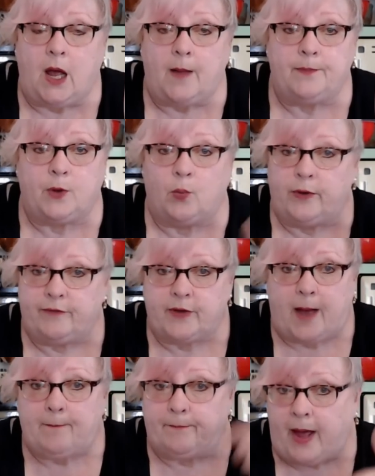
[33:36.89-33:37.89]
We've
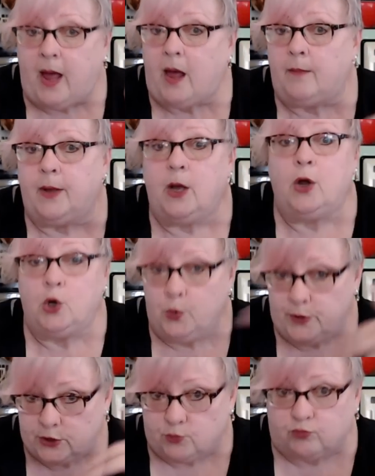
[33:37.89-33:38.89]
got Bob, who
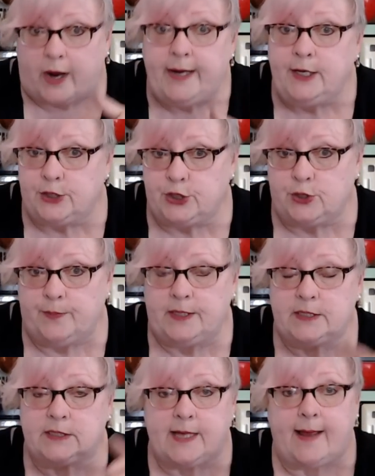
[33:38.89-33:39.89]
is writing to me
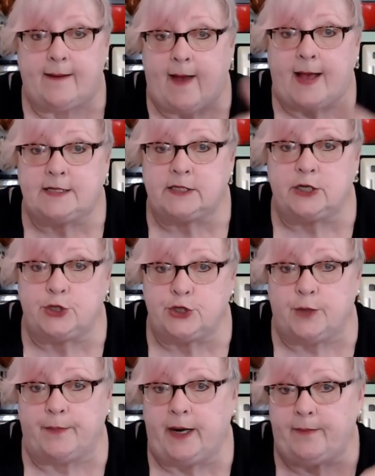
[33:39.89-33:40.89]
saying, I sent you
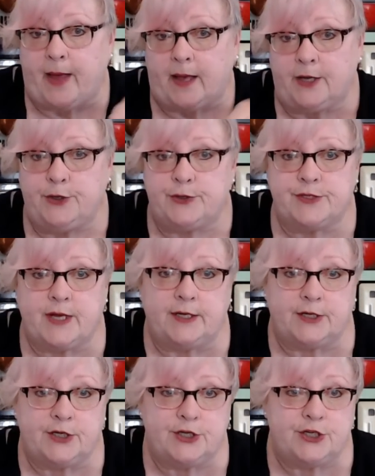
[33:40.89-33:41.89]
your money back. Can you send
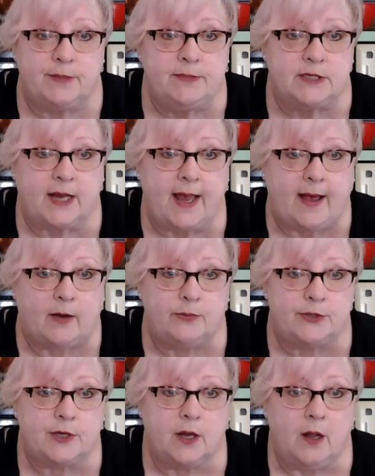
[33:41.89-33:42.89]
it to Jim's
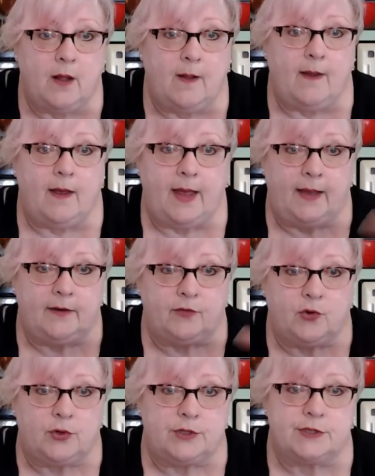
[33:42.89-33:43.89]
account? And of
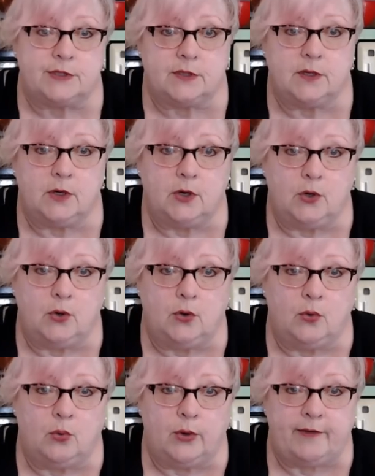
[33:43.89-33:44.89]
course,
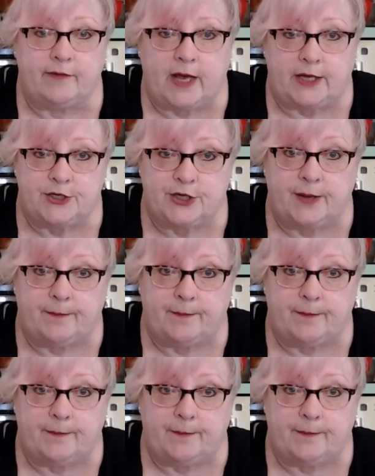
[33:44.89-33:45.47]
we've got Jim.